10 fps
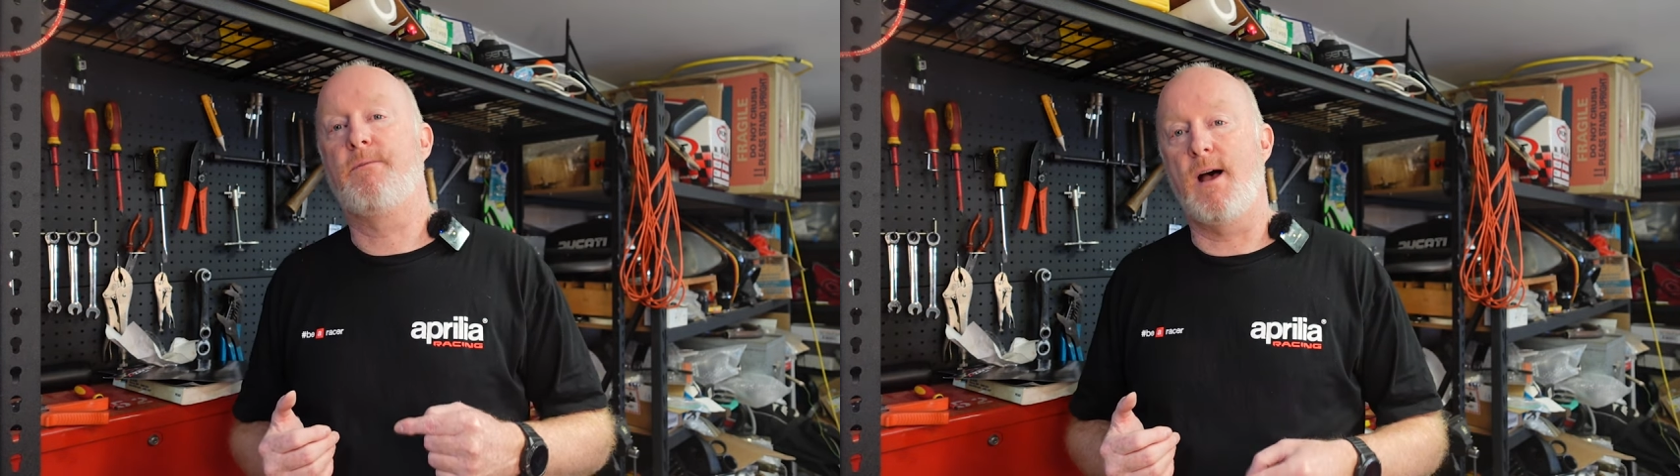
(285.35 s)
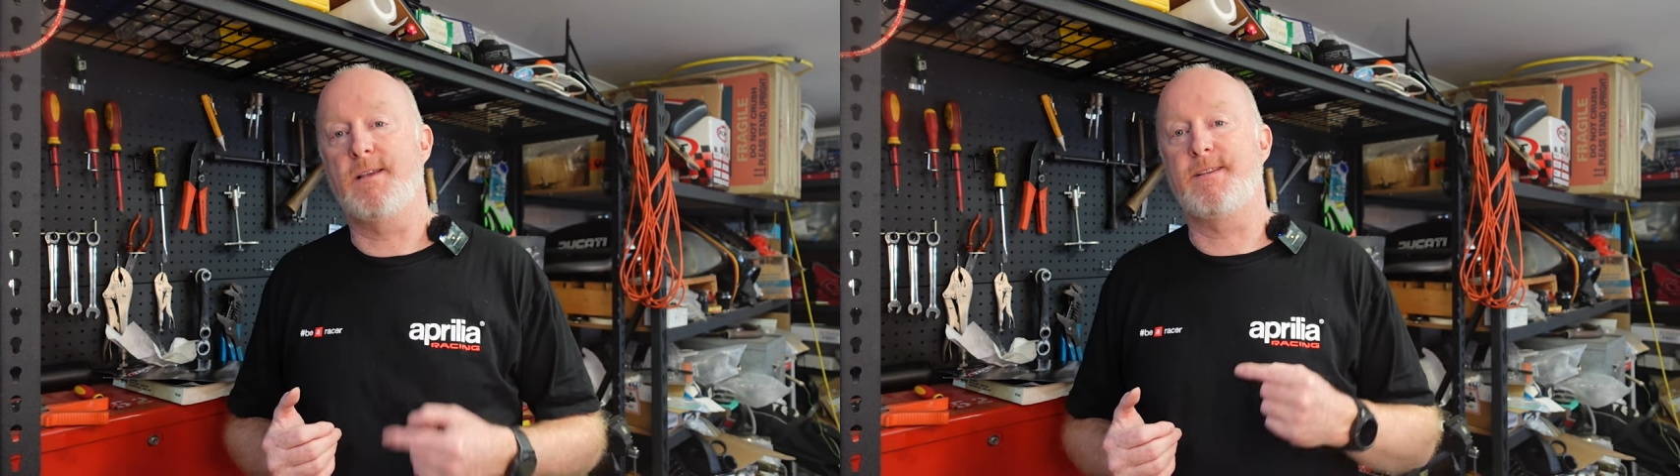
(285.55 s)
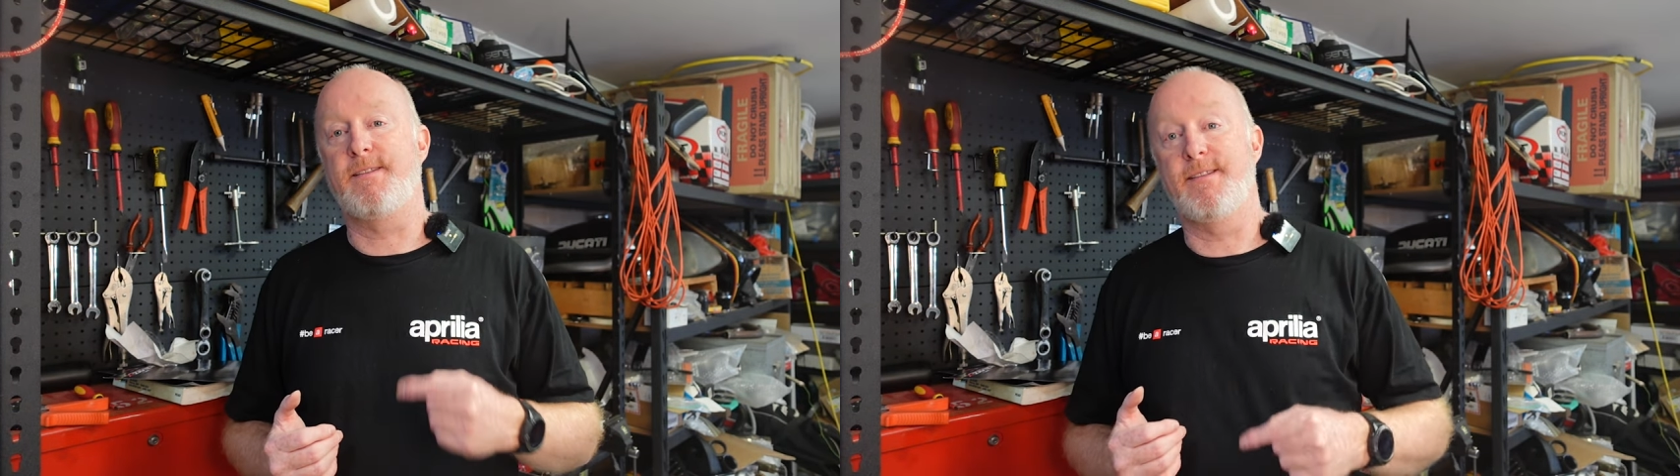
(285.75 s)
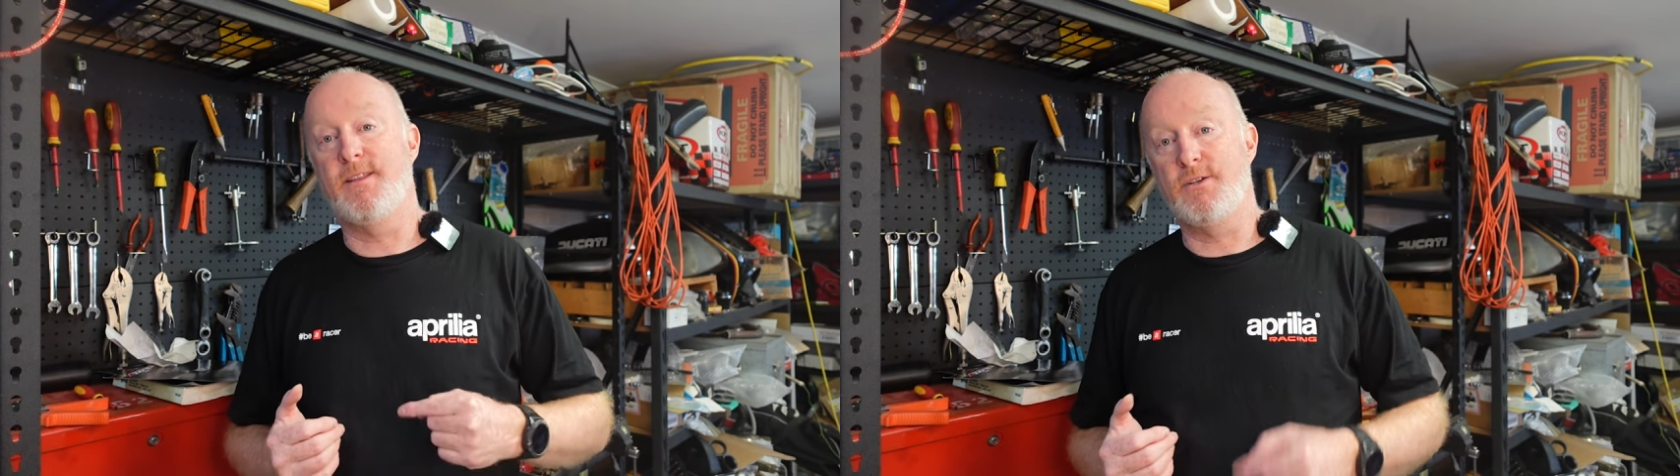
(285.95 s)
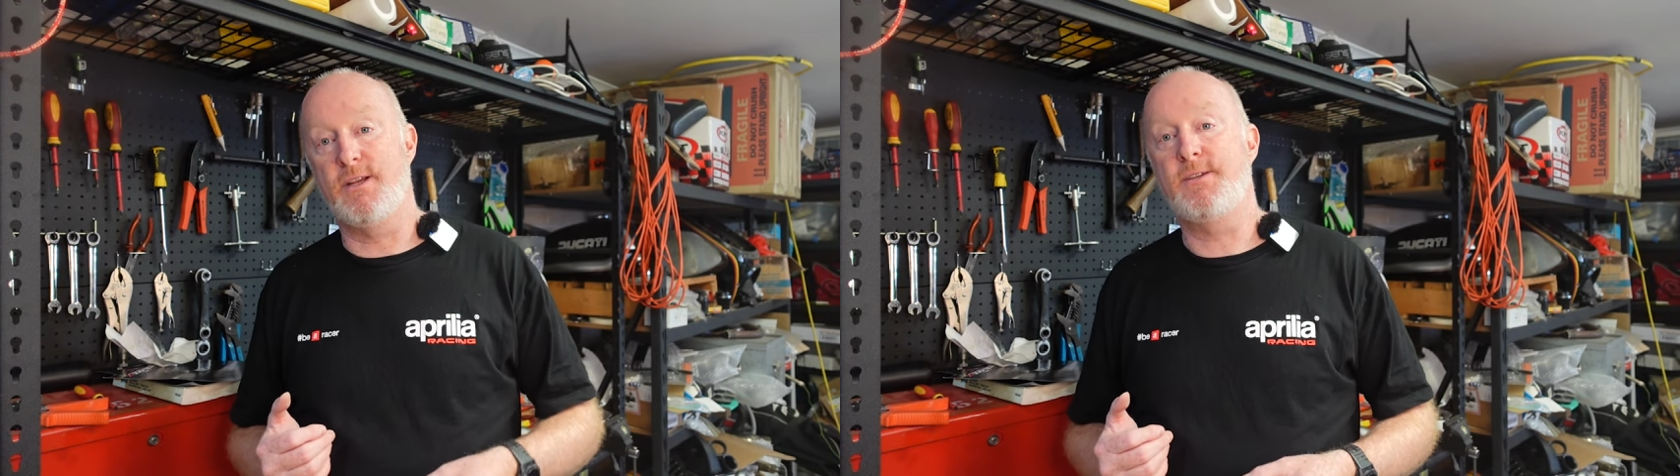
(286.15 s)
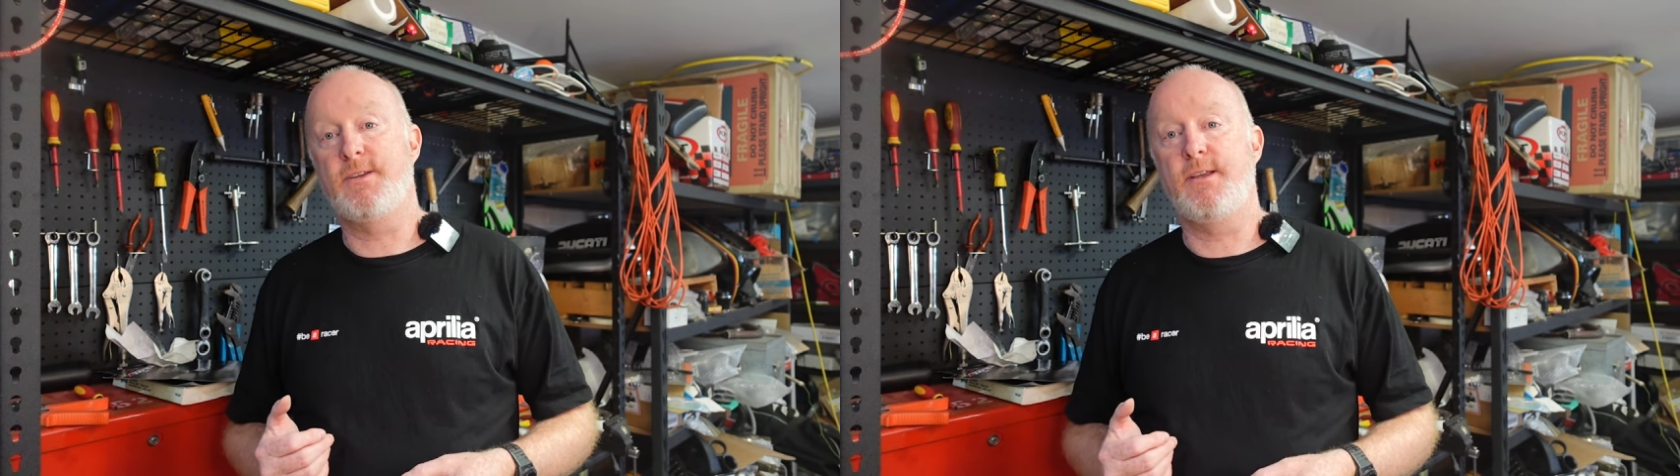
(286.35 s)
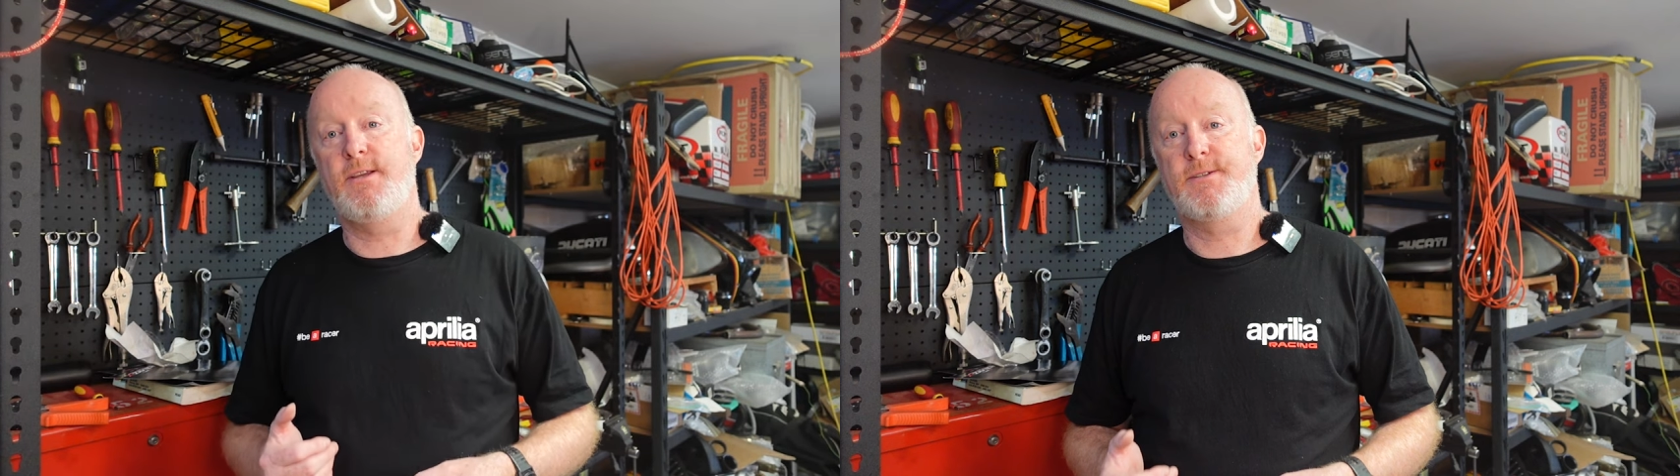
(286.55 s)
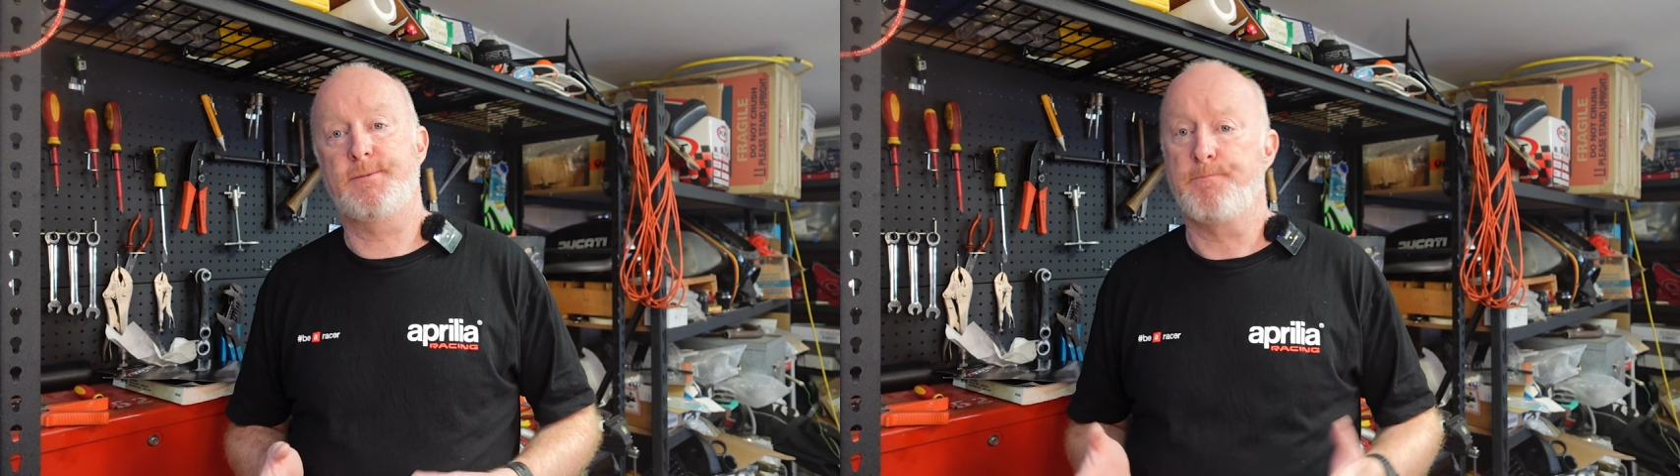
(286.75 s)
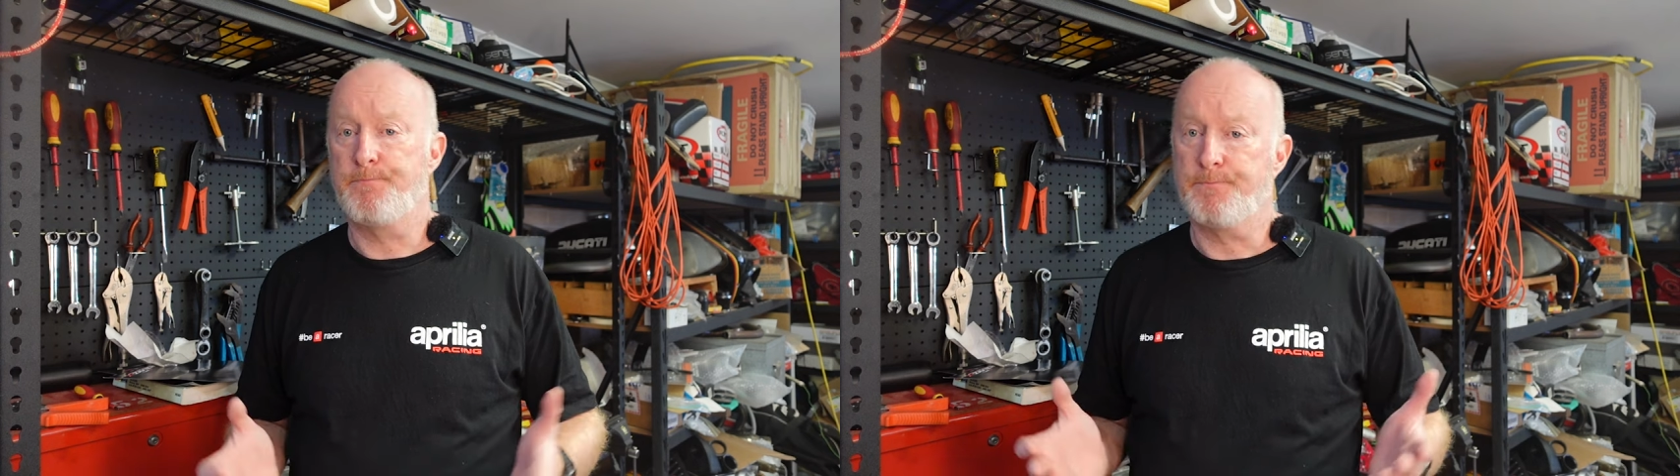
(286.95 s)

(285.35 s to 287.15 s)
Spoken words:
faster than the GTs.